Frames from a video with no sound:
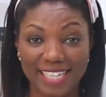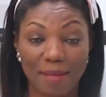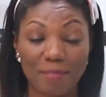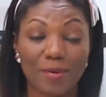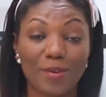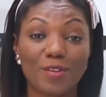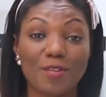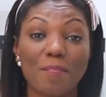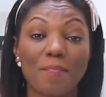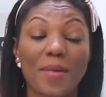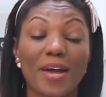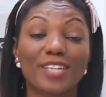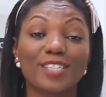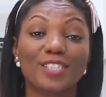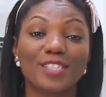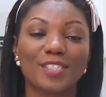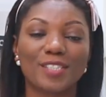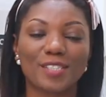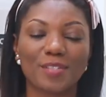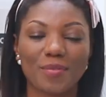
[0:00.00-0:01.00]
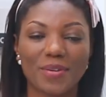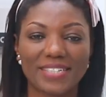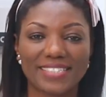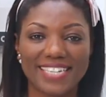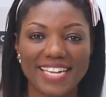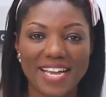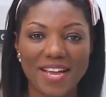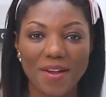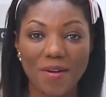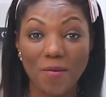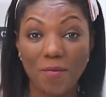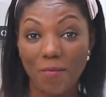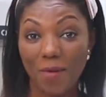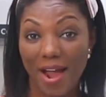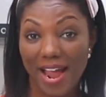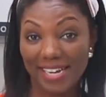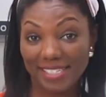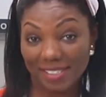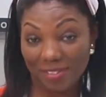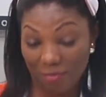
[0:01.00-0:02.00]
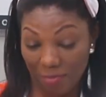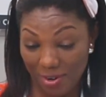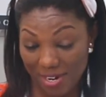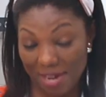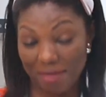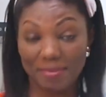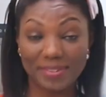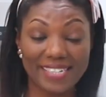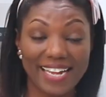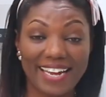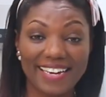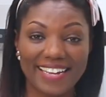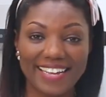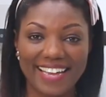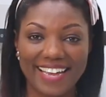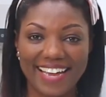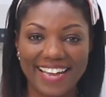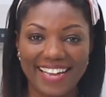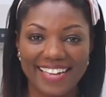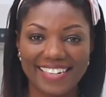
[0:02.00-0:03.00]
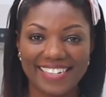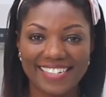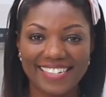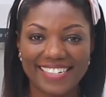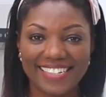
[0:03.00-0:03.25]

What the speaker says: I'm going to munch into it right when I'm done here.